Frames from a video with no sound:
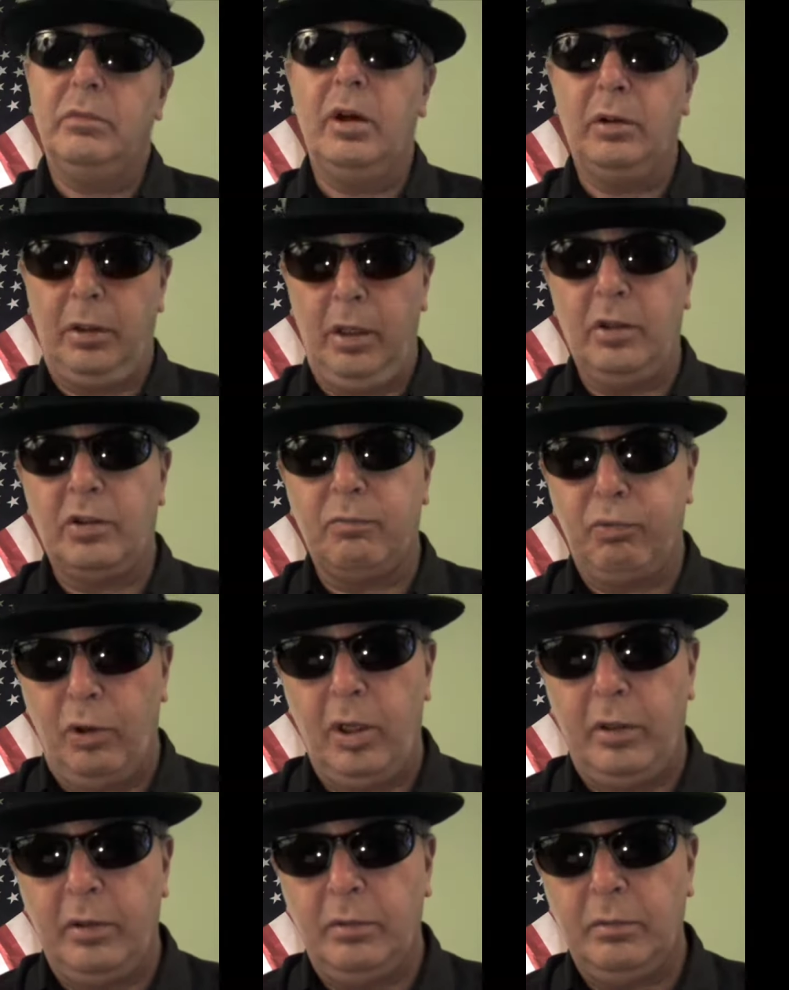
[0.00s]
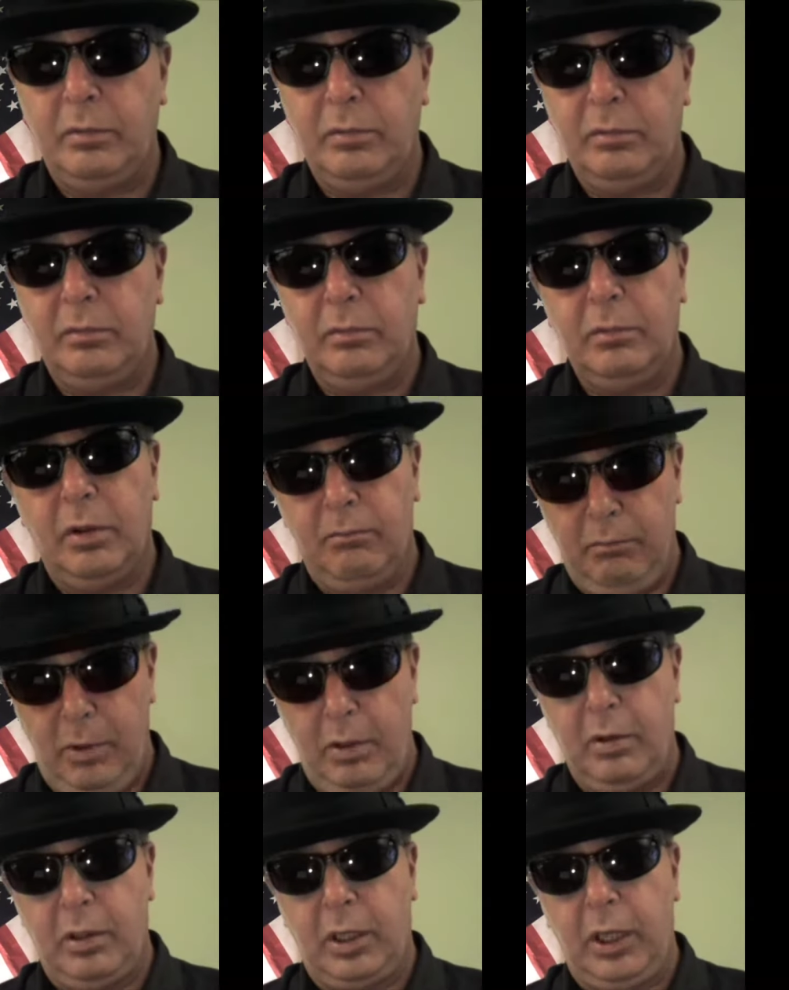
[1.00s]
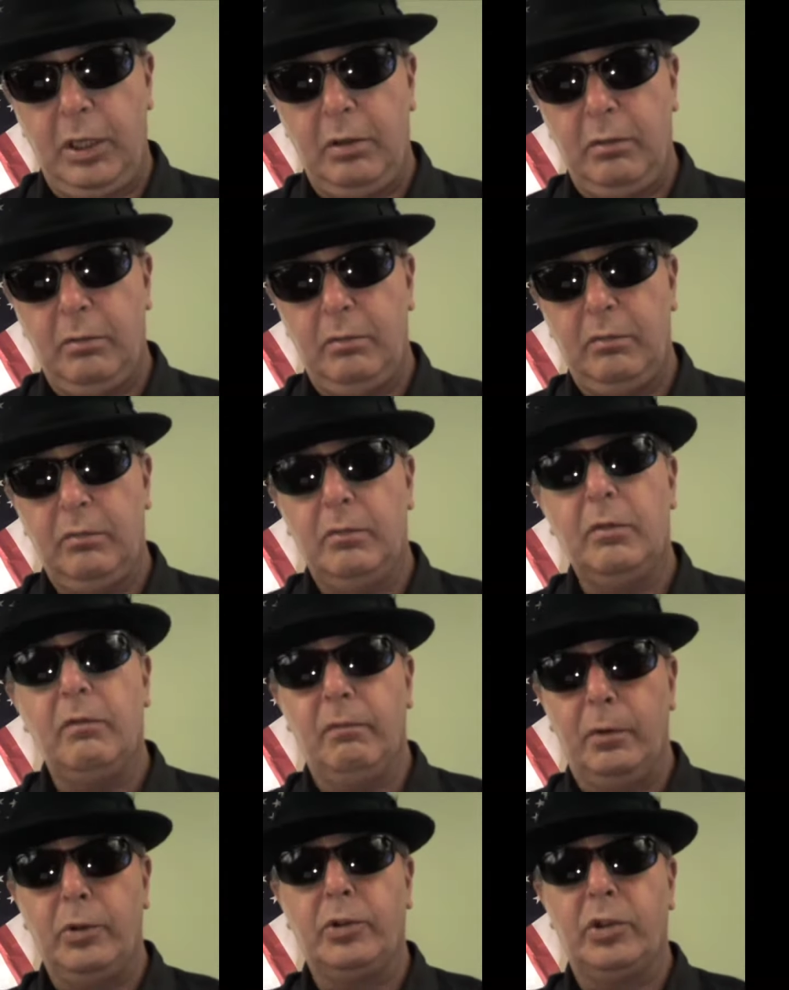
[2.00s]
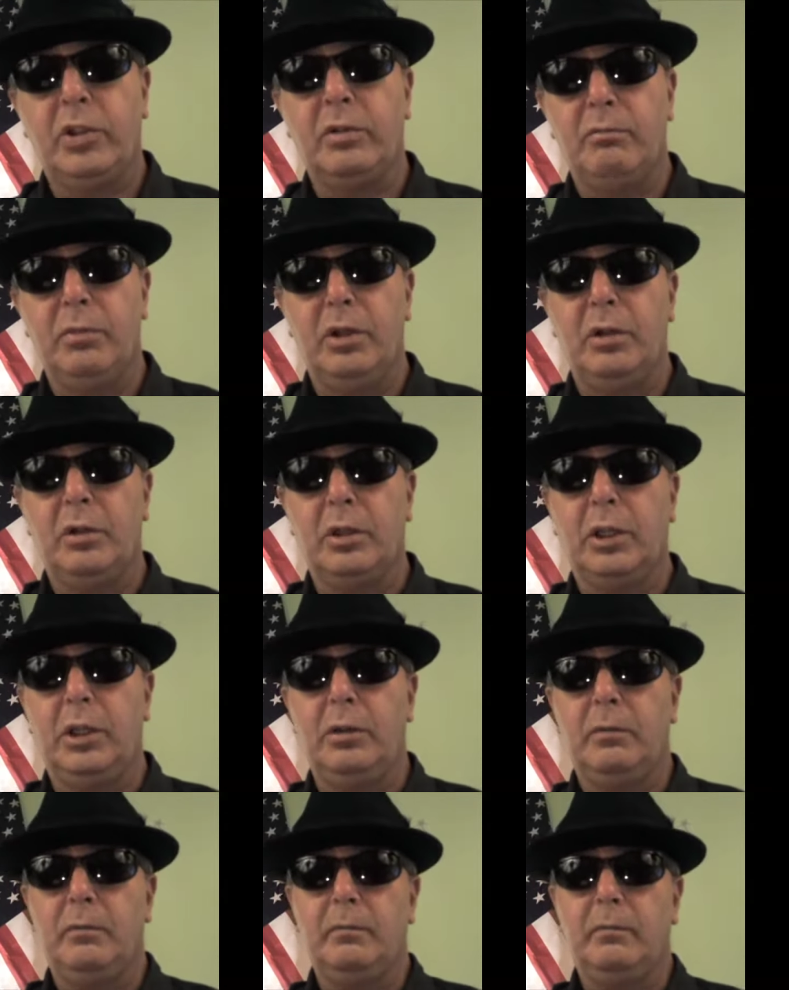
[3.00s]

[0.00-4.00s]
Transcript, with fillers: against brother, American versus American.